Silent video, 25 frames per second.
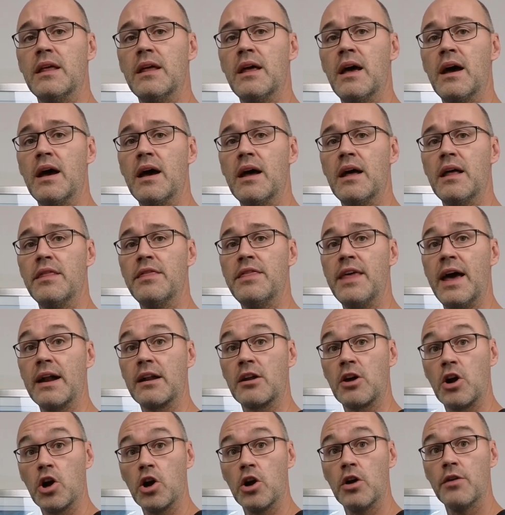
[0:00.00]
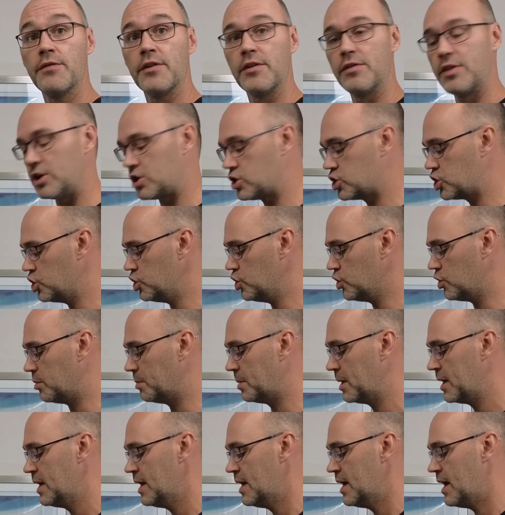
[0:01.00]
that curve of the
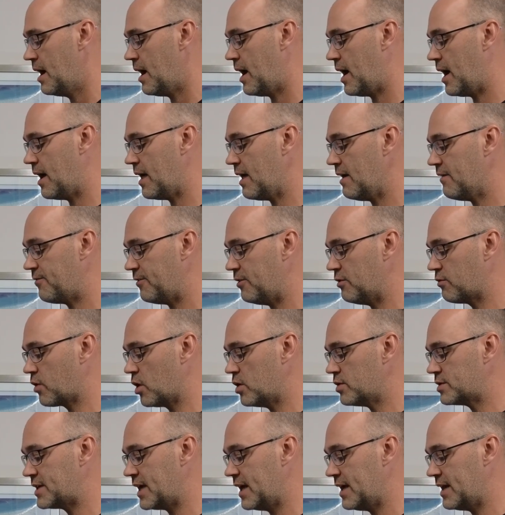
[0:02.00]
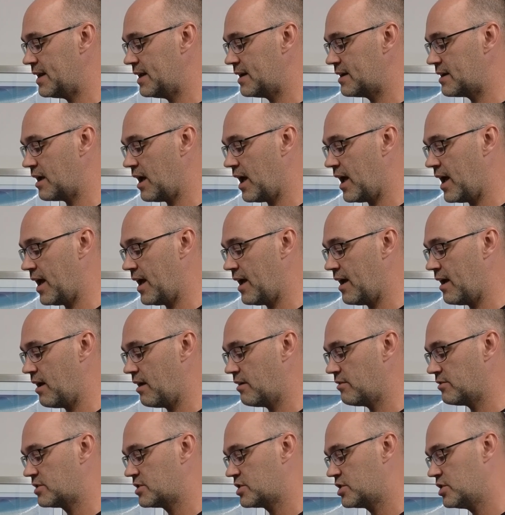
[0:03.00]
tube. If you rotate it
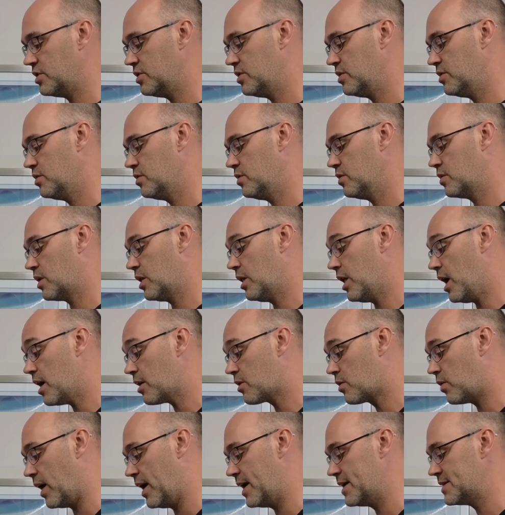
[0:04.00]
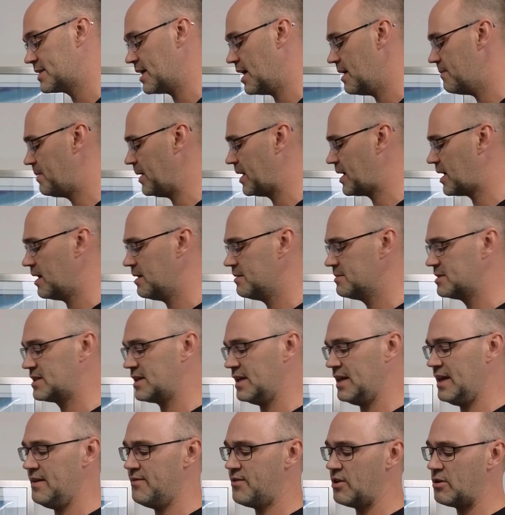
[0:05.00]
to clockwise, it
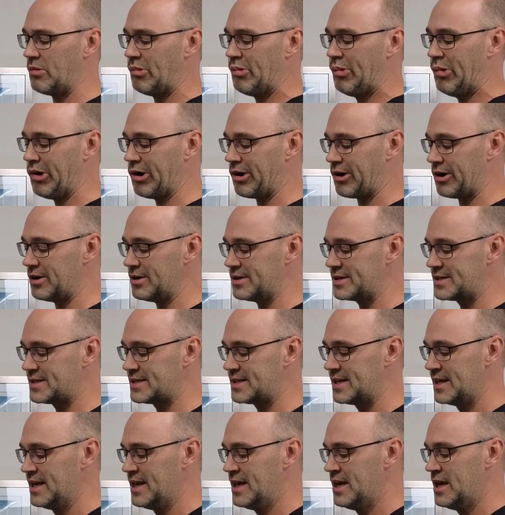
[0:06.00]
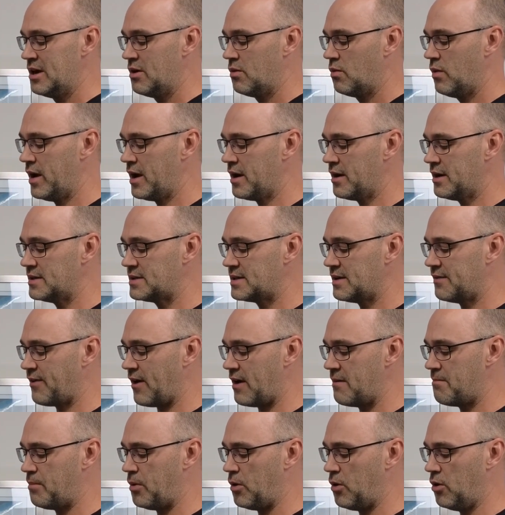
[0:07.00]
becomes even worse. Whereas if
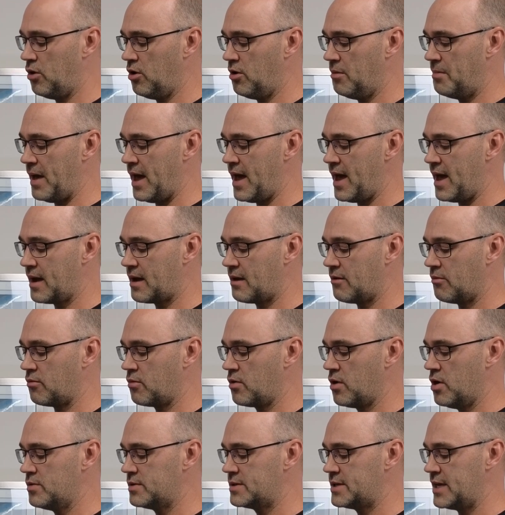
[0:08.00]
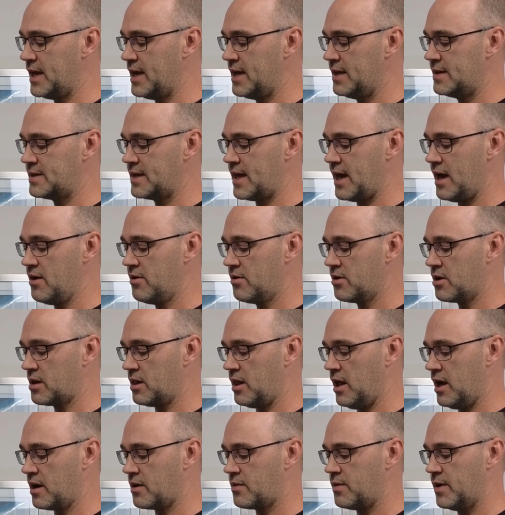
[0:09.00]
I pull back, rotate
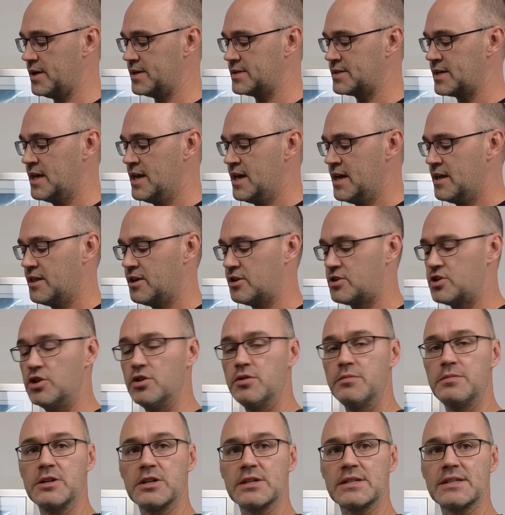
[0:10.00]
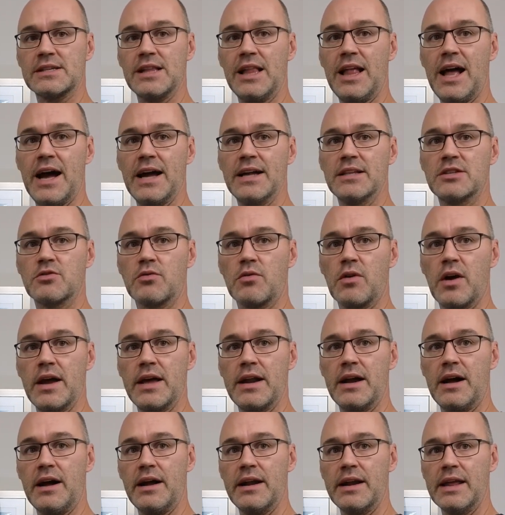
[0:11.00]
counterclockwise, the tube just slides
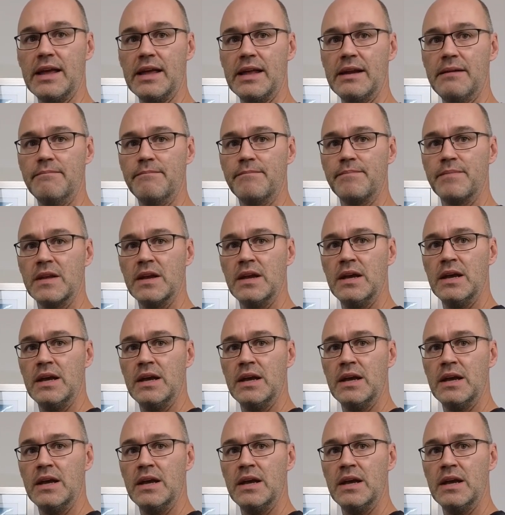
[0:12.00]
right on in.